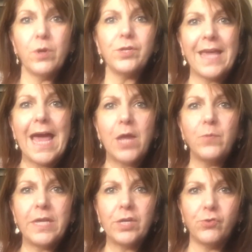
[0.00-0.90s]
What can
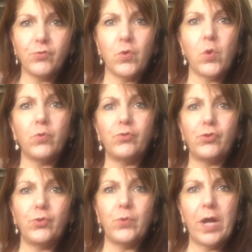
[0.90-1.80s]
we control
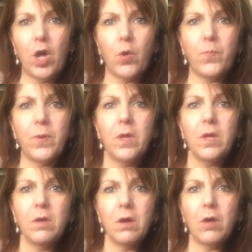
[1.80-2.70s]
to help
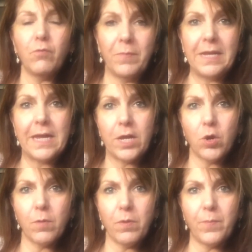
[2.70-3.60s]
remediate
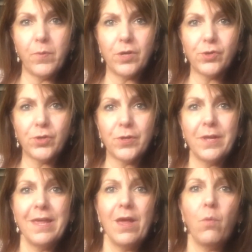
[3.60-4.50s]
our blood pressure?
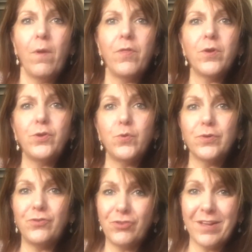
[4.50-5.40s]
Whether
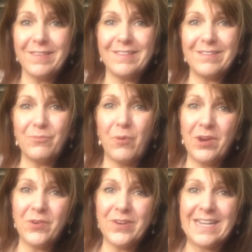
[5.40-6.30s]
you're just
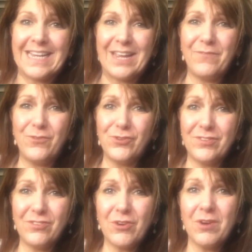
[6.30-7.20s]
wondering if you
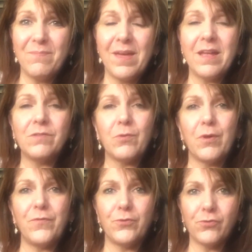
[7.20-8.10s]
should start meds
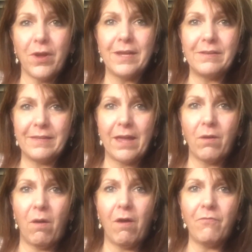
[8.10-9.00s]
or if you're trying to get
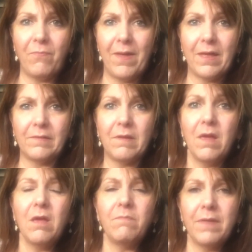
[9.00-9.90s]
off meds,
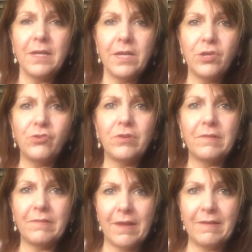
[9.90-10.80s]

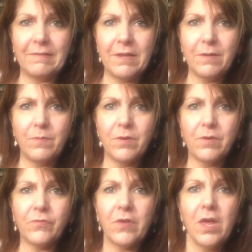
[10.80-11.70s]
medications, ACE
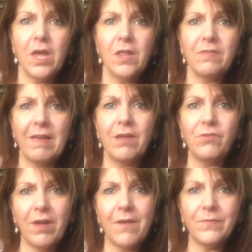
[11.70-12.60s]
inhibitors, tend
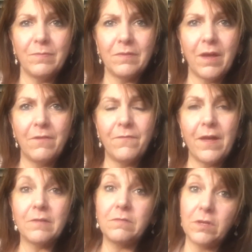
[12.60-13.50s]
to have some side
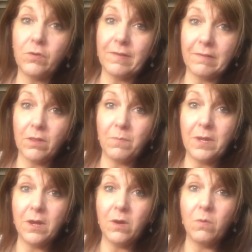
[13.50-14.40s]
effects: decrease in
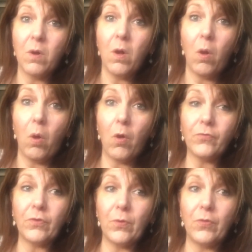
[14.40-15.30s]
libido.
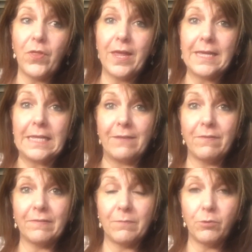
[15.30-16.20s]
Also, they can give
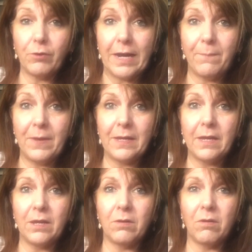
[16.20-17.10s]
us some cramping
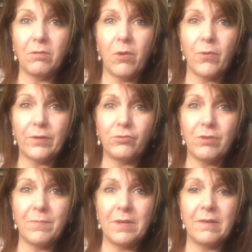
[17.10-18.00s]
in our lower
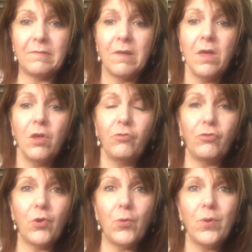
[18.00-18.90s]
extremities.
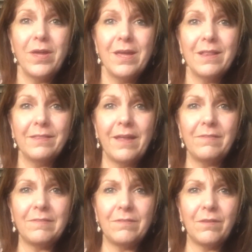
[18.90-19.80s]
So
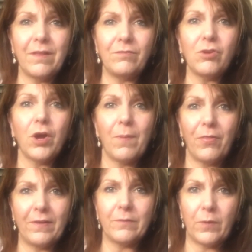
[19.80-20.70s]
let's talk
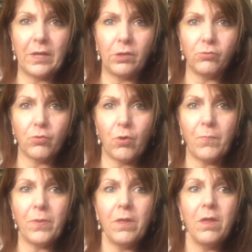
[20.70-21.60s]
about things that we can control.
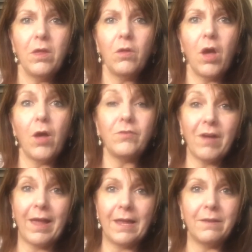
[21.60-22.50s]

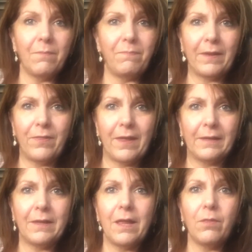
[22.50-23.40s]
Diet, big thing.